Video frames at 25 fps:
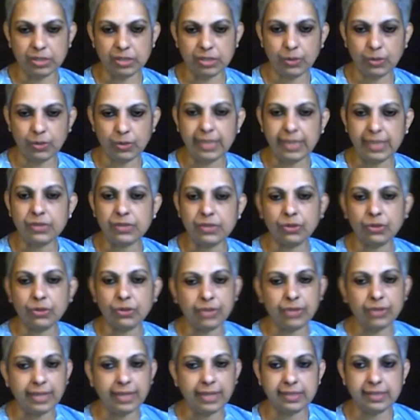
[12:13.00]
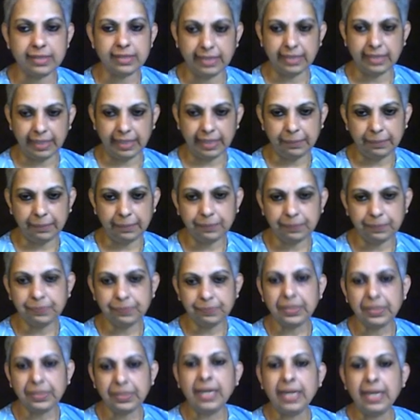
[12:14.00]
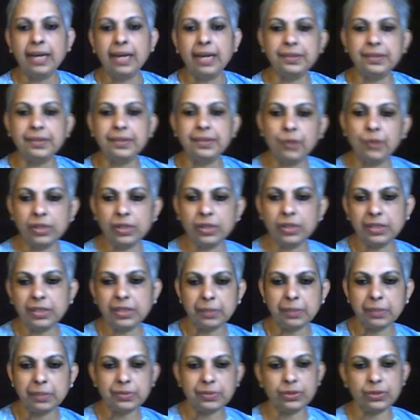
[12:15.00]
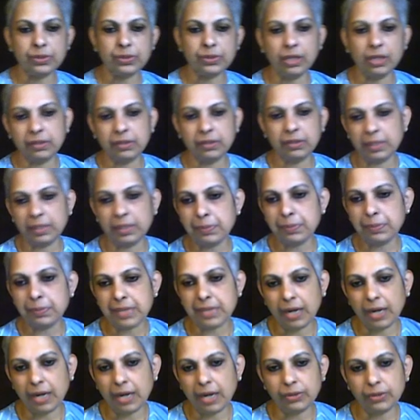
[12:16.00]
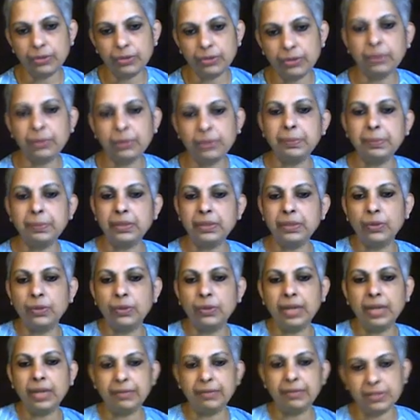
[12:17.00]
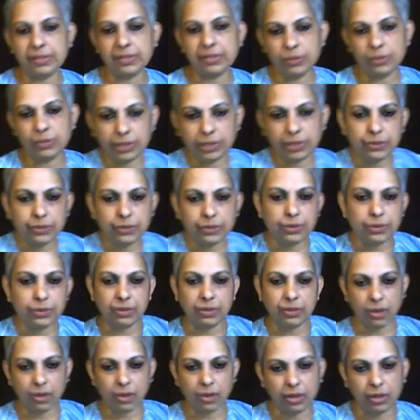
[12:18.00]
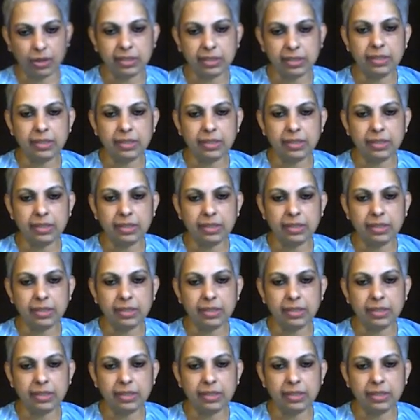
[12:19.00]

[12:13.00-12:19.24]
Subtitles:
twice or thrice a day. The water drips out through the pinhole after soaking through the cloth.